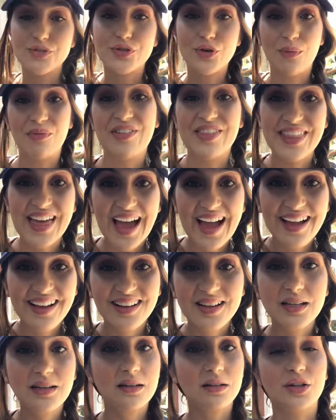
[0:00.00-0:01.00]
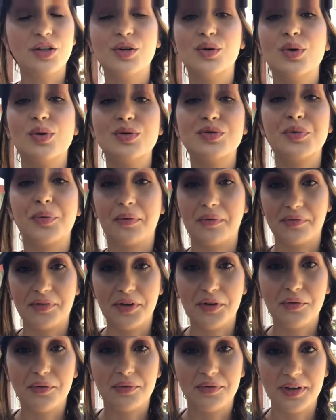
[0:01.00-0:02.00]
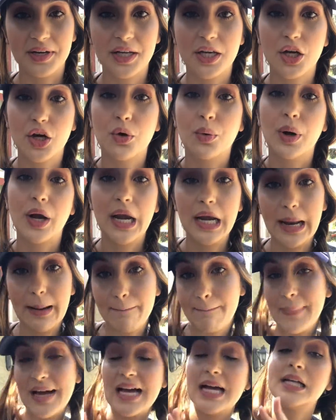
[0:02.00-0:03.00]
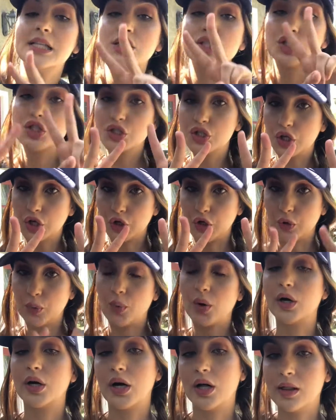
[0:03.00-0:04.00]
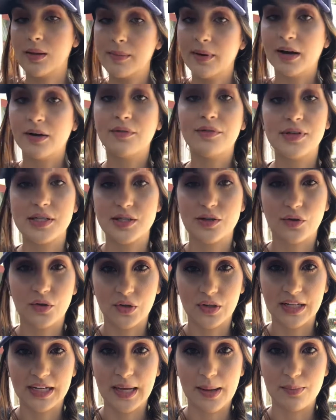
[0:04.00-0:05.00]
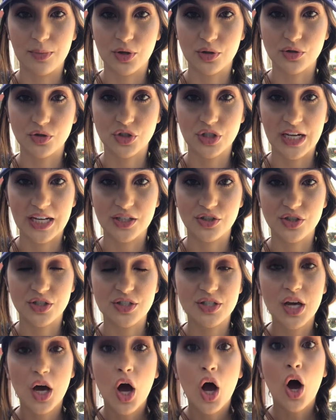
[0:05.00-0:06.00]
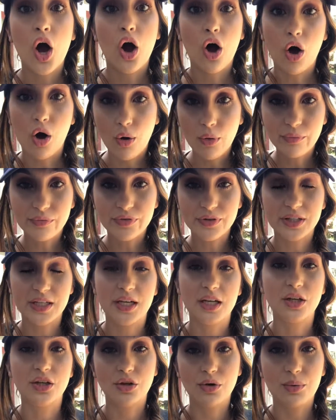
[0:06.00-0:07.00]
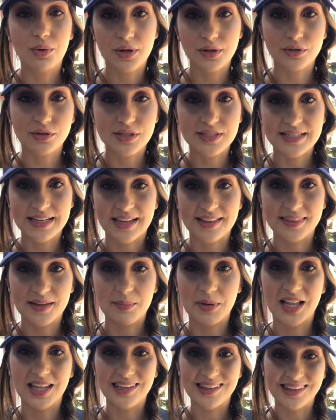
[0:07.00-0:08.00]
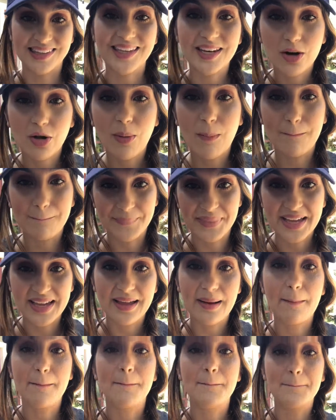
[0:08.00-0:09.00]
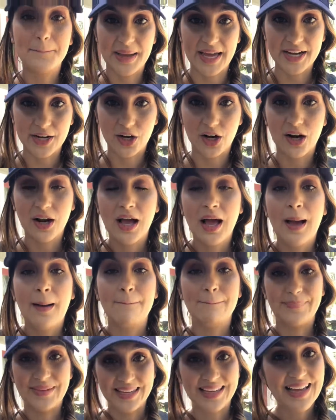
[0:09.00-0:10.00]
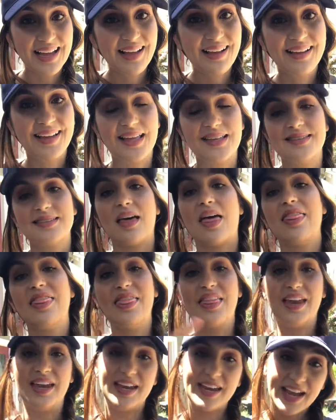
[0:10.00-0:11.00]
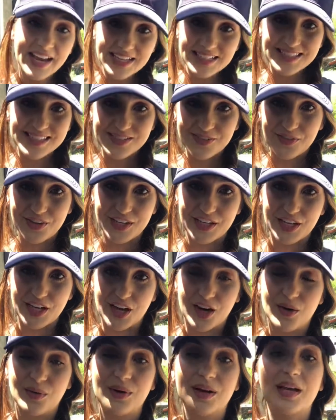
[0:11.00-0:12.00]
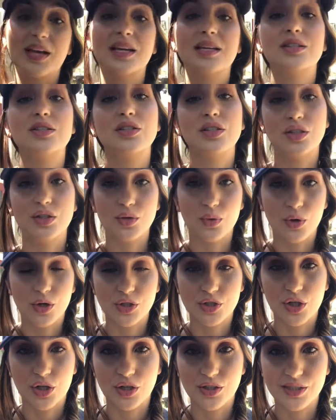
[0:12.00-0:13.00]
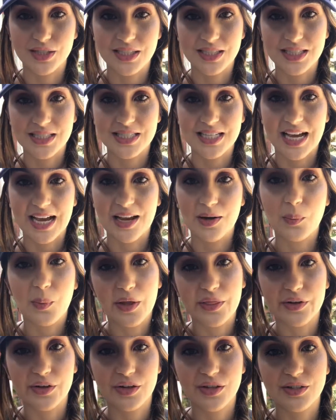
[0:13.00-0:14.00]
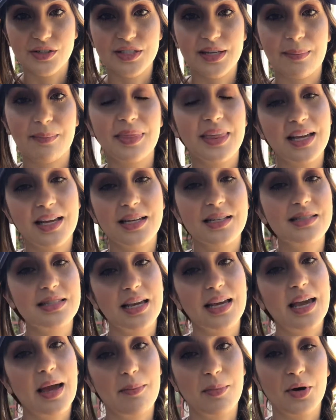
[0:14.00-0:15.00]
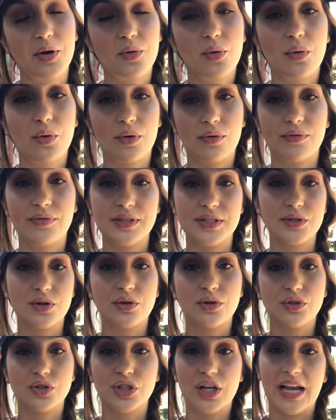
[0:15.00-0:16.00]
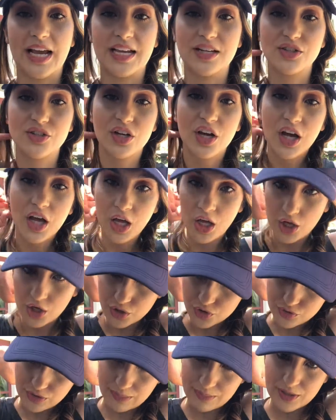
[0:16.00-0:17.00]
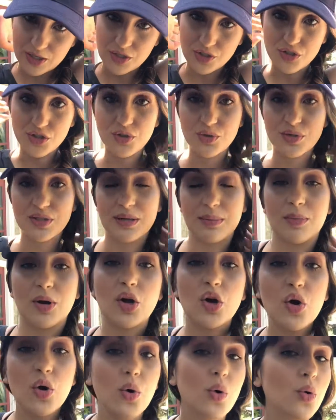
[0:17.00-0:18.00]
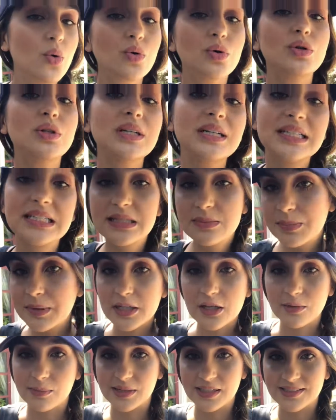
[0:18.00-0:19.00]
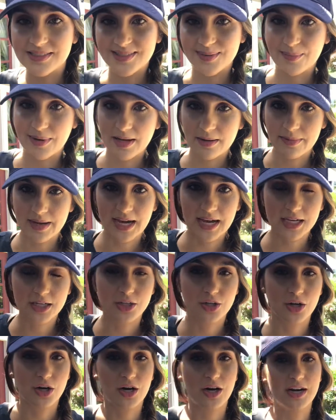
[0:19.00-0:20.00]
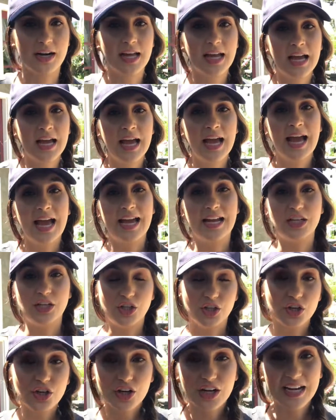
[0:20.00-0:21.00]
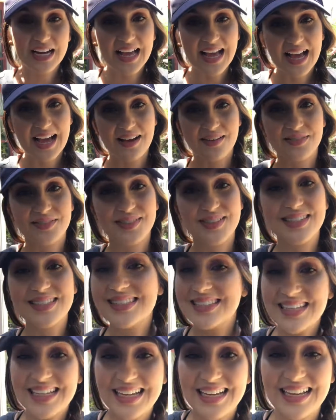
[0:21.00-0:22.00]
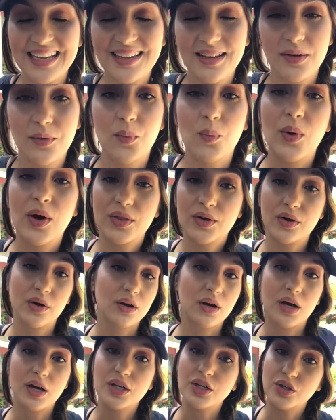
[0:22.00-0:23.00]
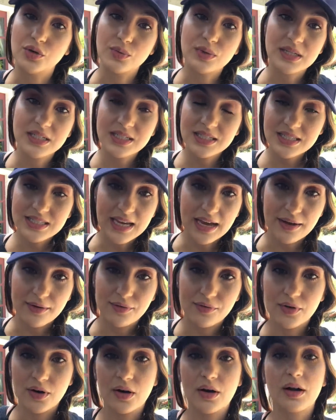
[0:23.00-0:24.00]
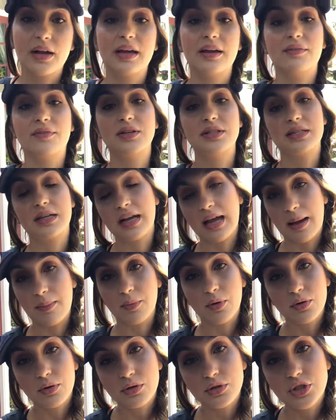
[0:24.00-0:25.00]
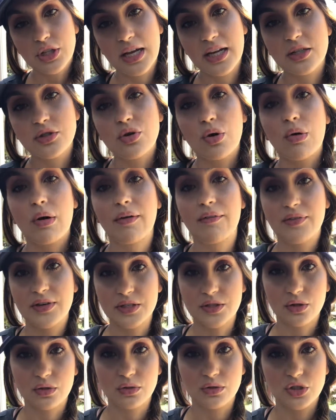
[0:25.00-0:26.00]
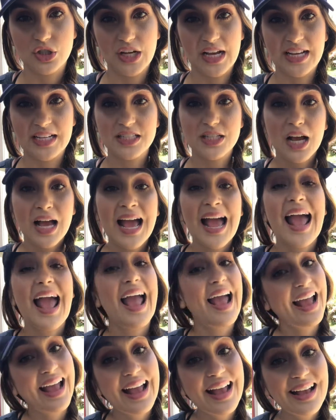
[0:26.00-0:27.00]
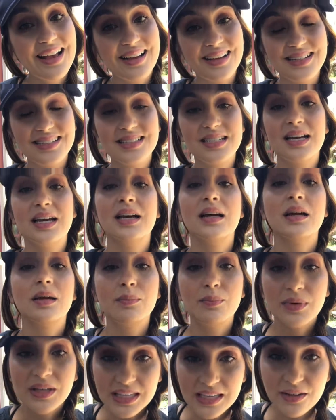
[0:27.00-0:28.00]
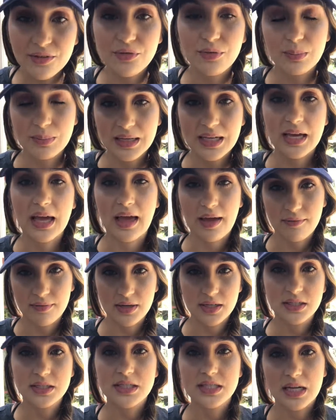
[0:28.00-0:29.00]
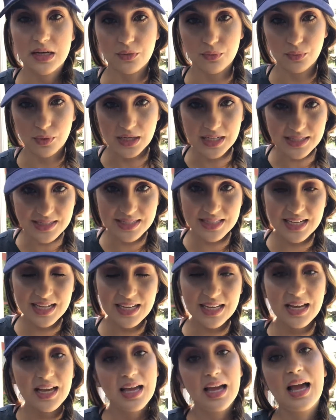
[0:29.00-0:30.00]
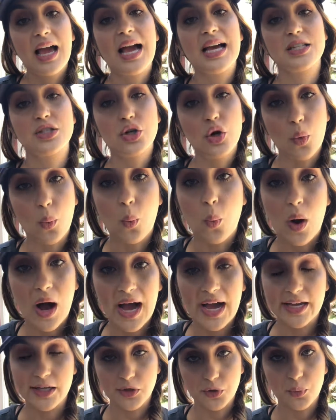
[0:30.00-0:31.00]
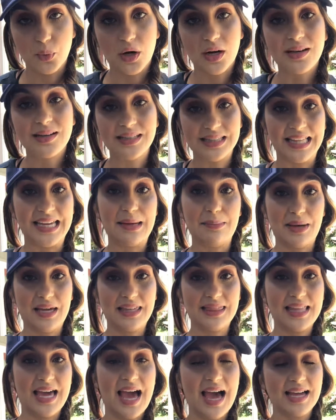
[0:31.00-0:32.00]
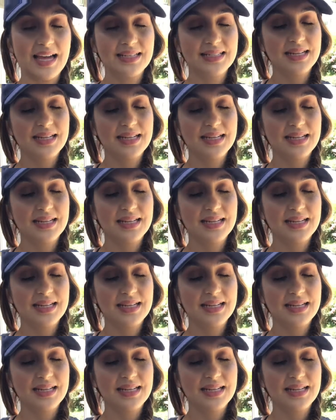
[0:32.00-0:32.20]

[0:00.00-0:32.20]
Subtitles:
So that concludes review video number 2, all about physical and chemical changes. Hopefully you understand them a little bit better, because the next video, it's your turn to decide whether something is a chemical or physical change. So I'm going to do some cool experiments in my backyard, and you're going to have to see whether or not you can decipher if it's a chemical change or a physical change, and give me evidence and reasoning as to why you are claiming that.